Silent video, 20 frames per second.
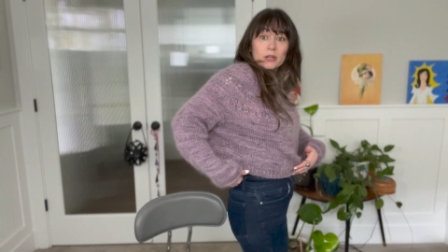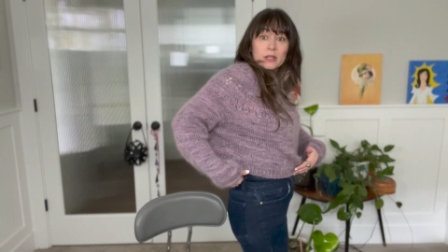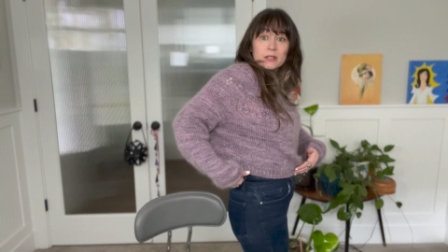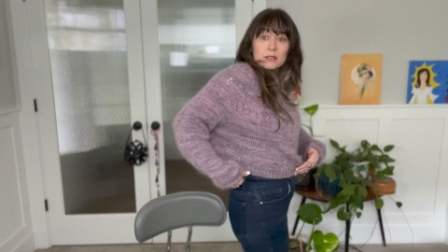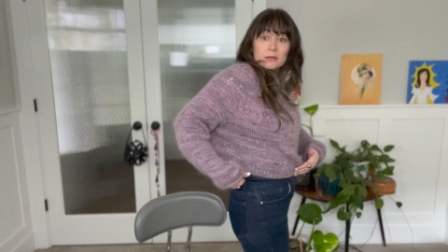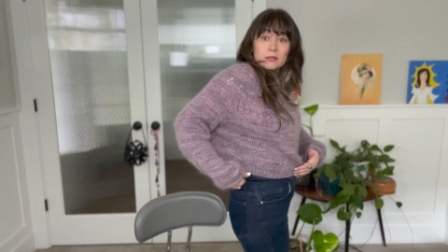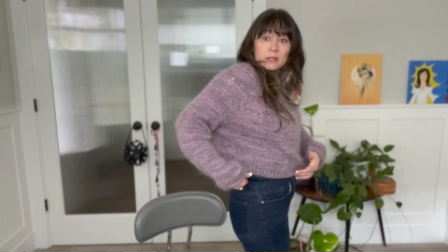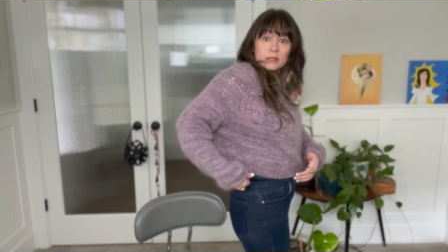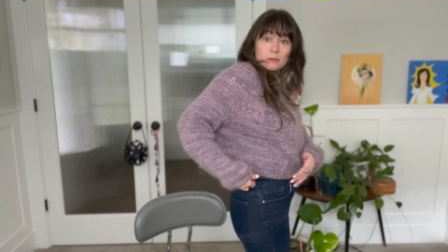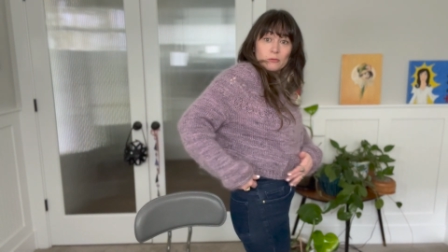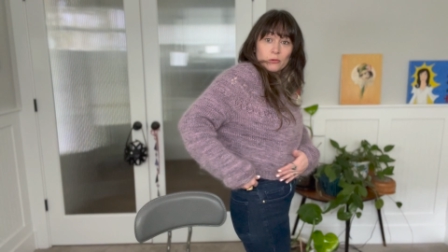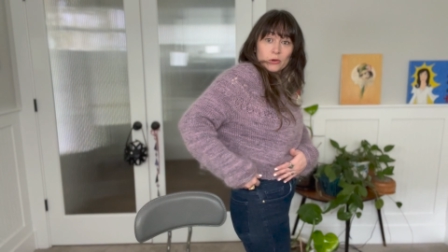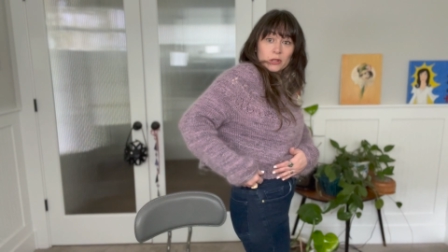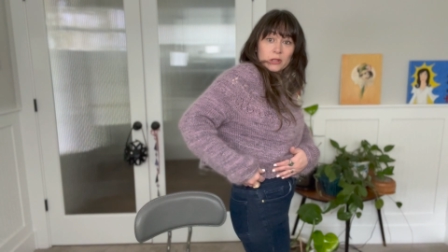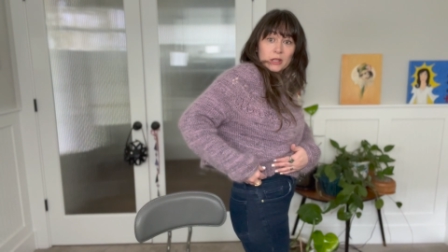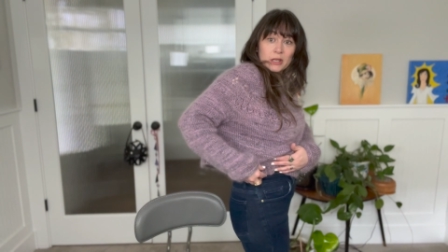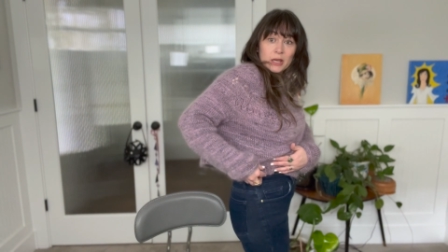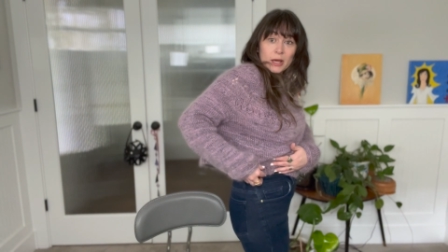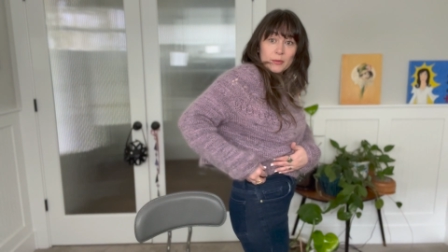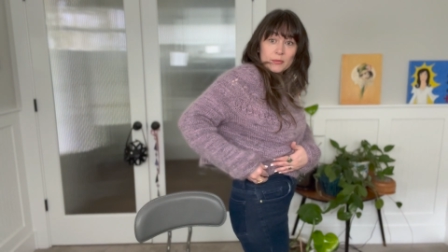It
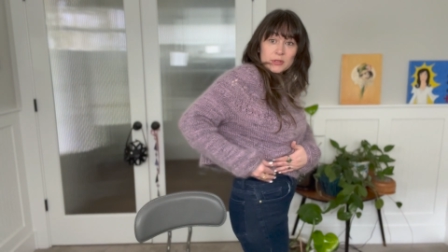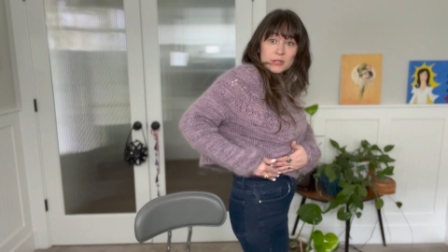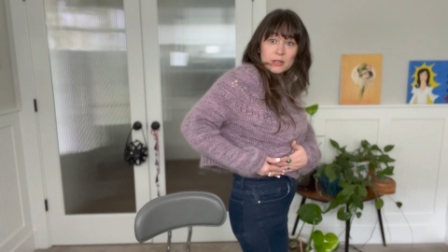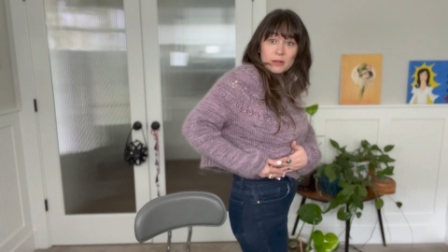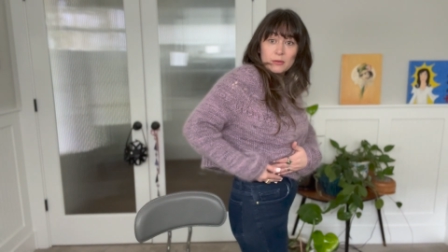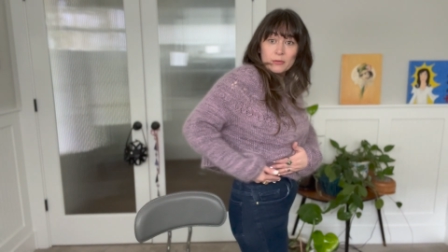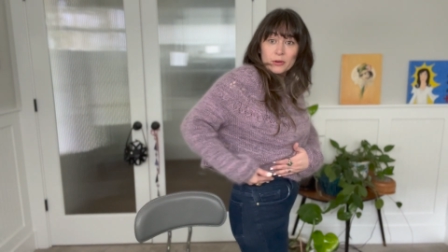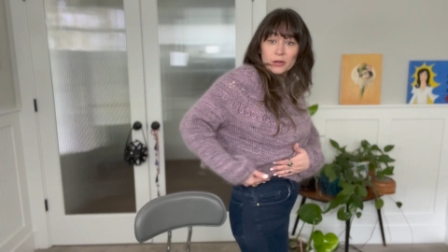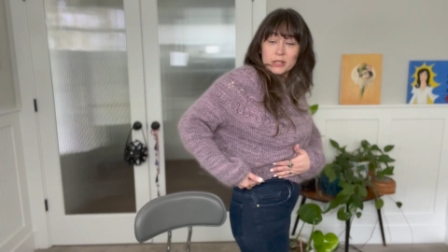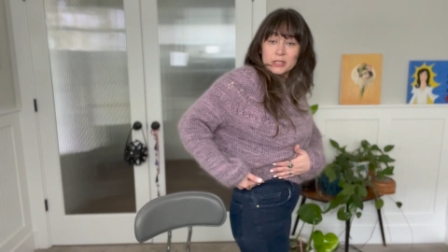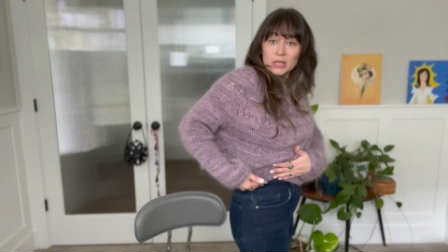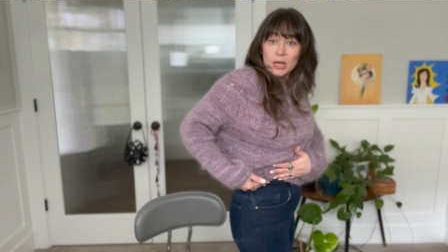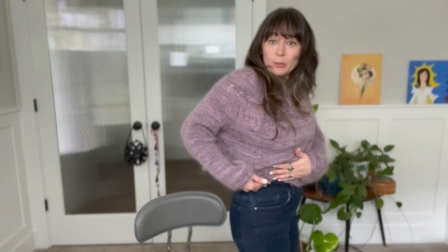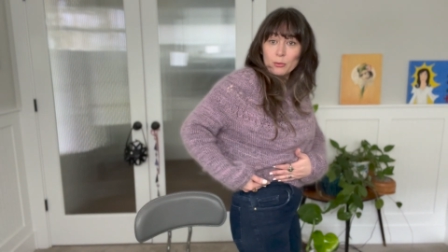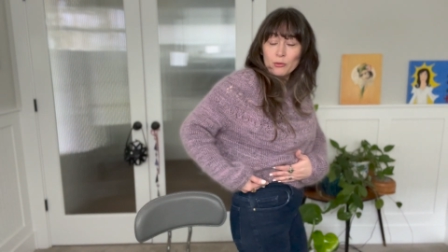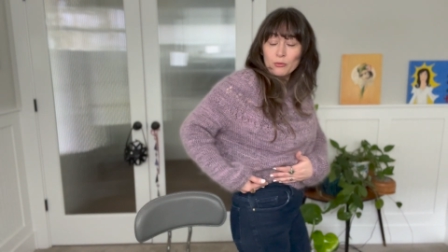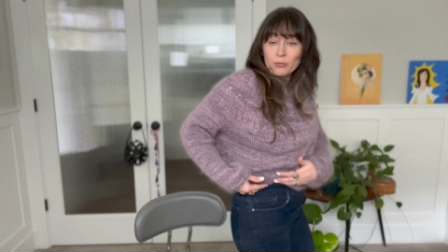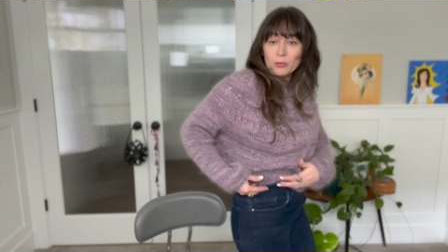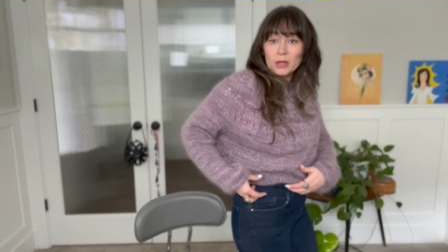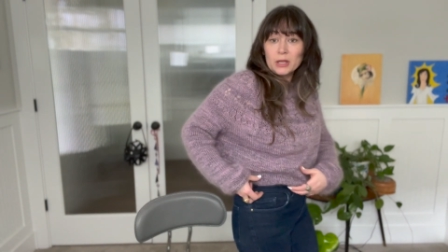really comes to the very top
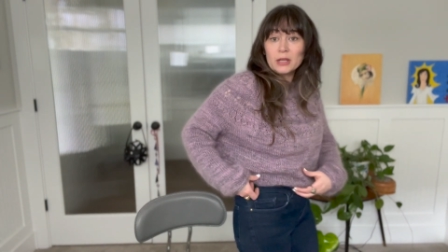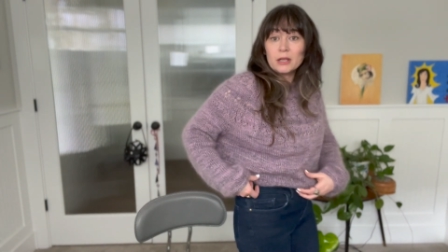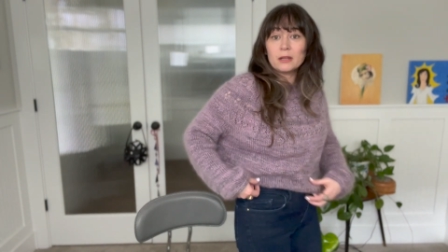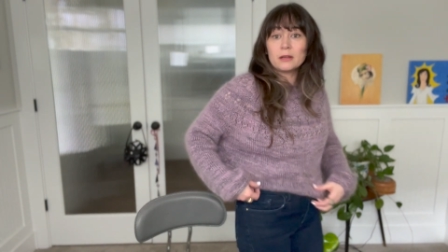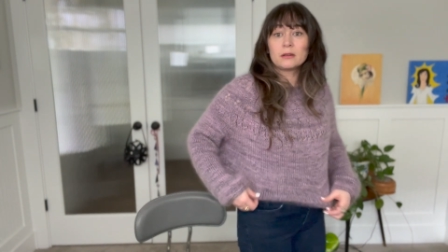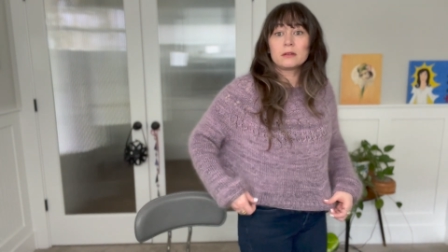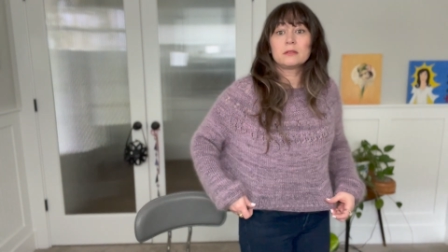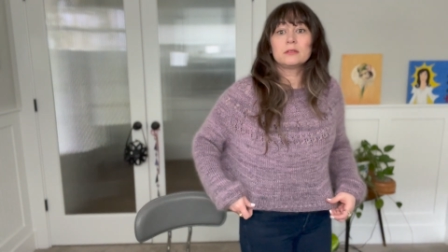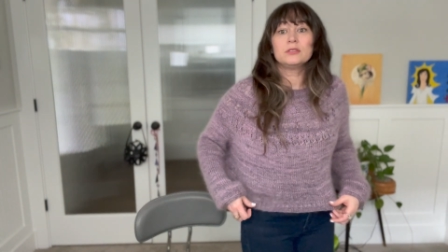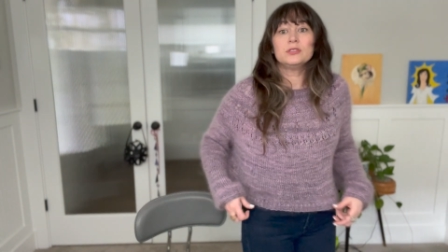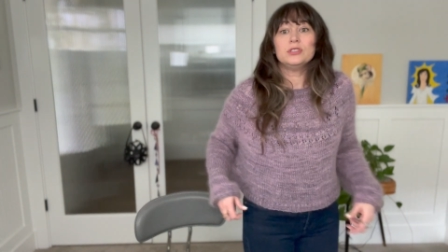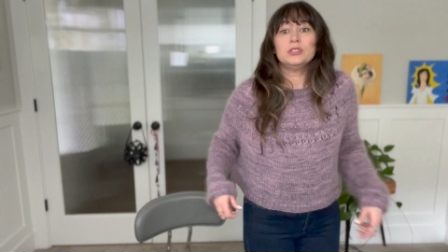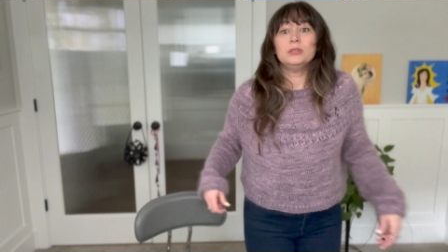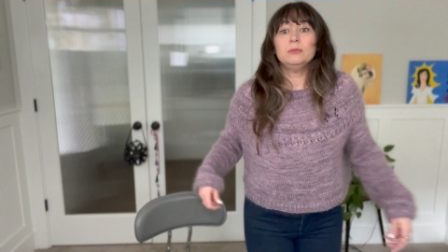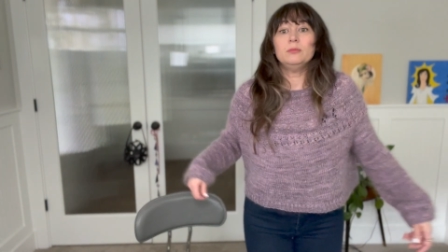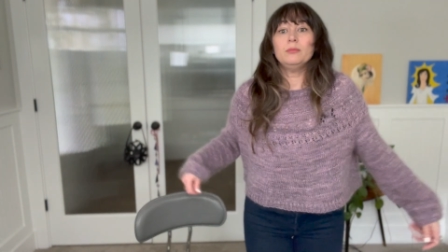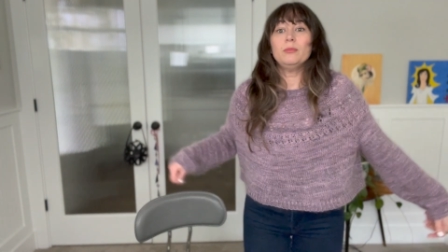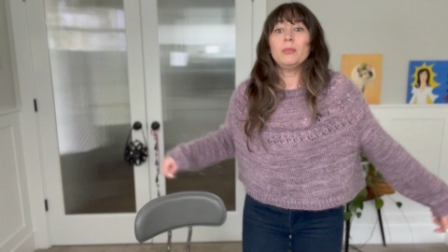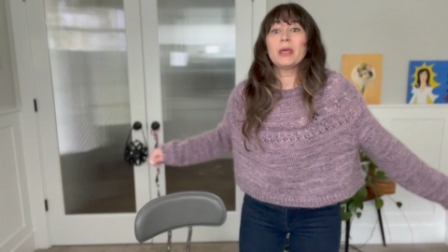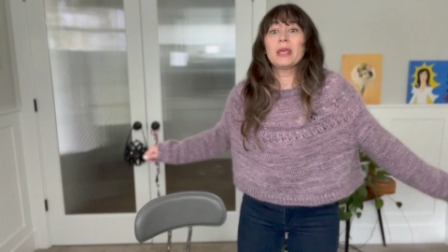of my
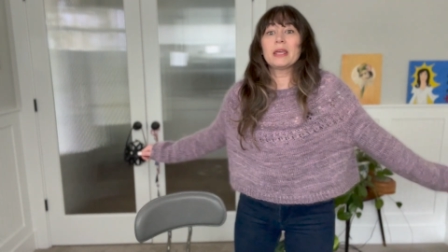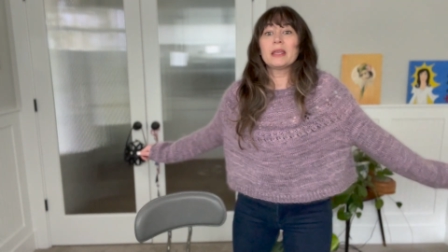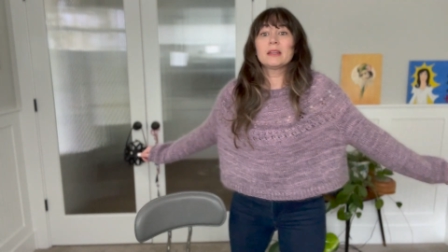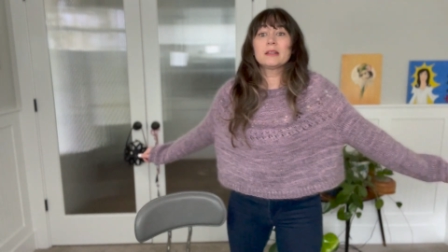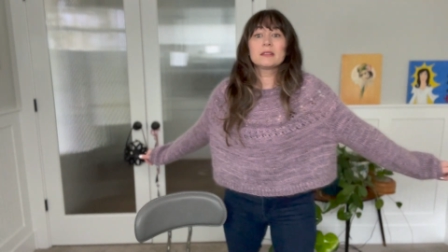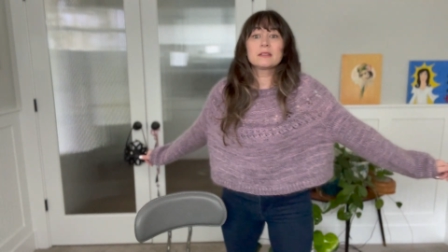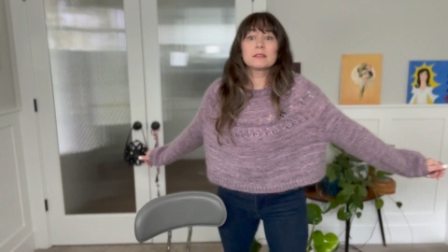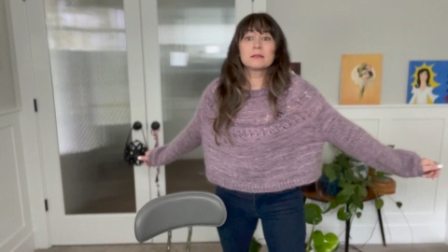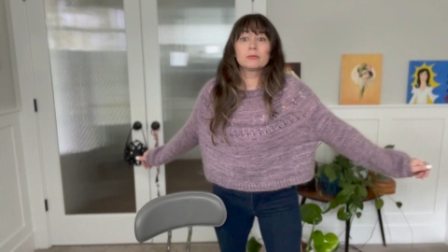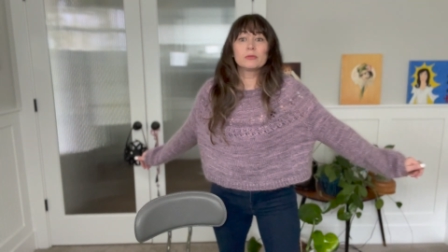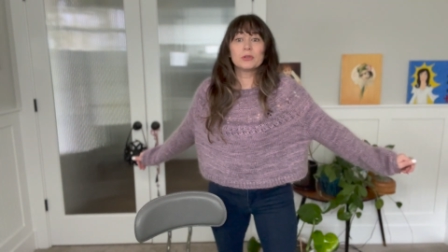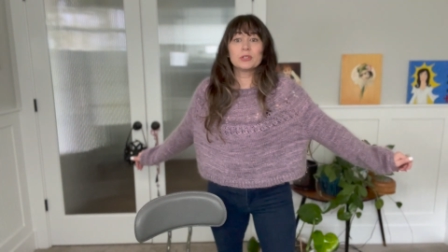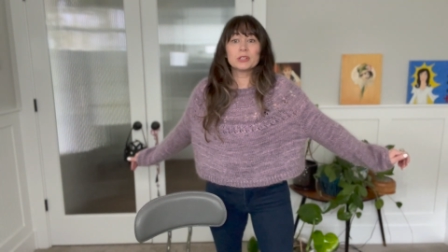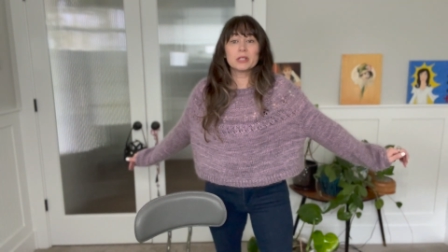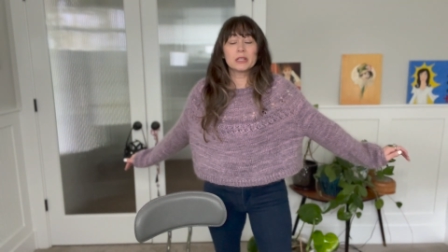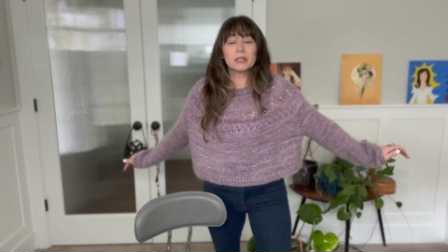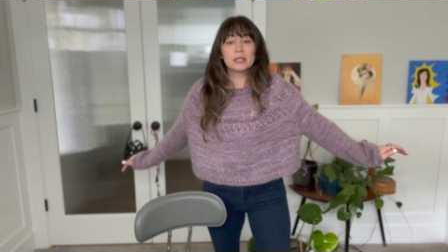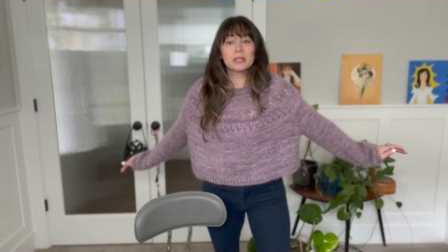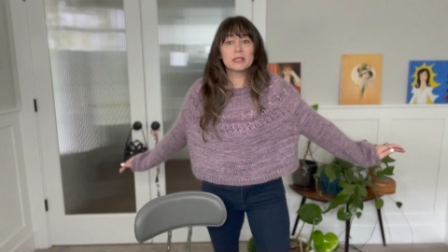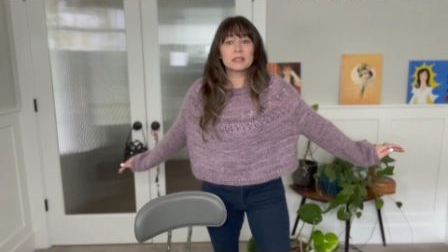pants, which
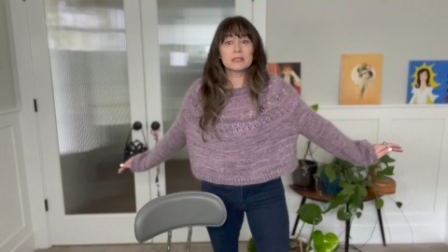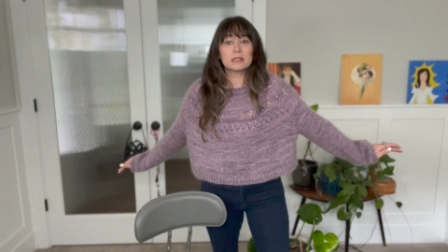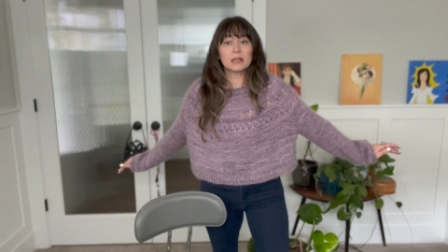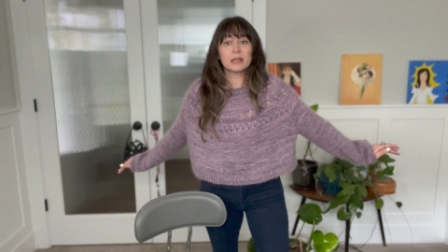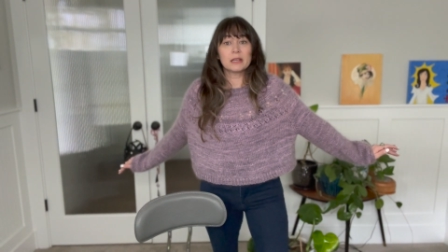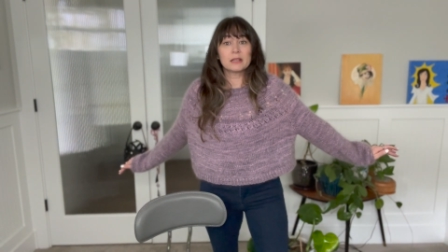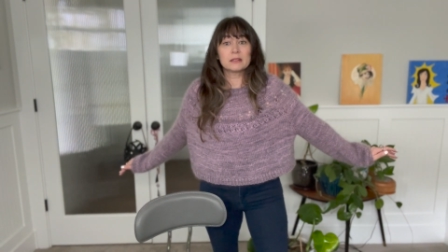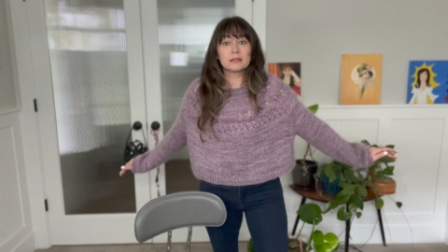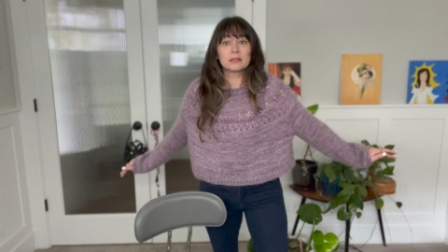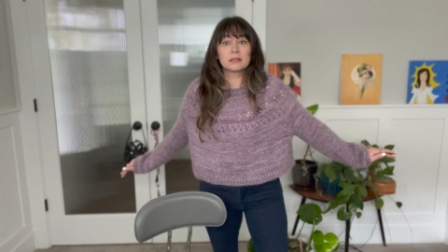I think is nice.